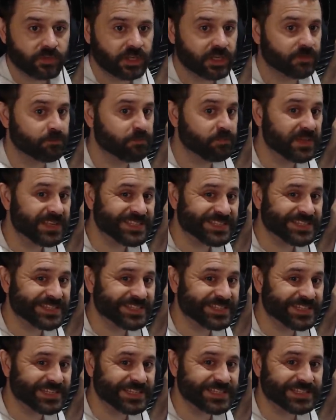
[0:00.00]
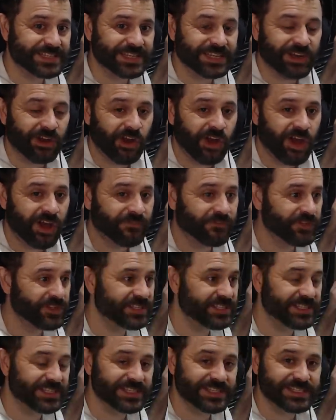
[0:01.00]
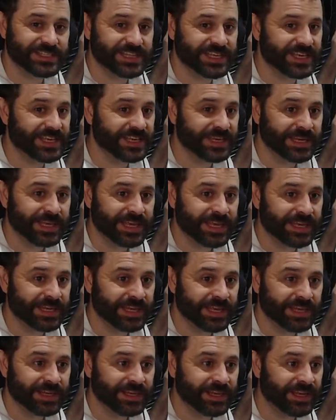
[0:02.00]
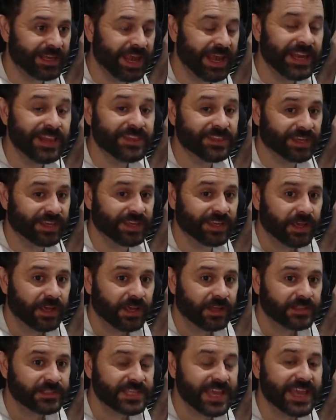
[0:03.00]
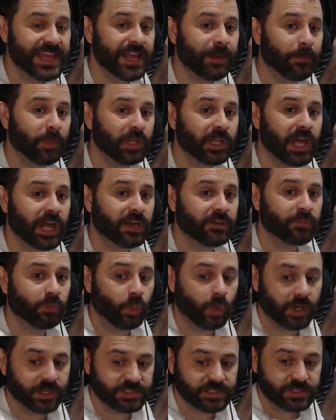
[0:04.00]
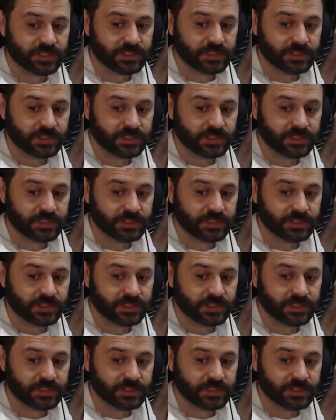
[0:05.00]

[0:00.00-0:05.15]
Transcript: in businesses, in offices, in in in, in anything, take up a lot of what?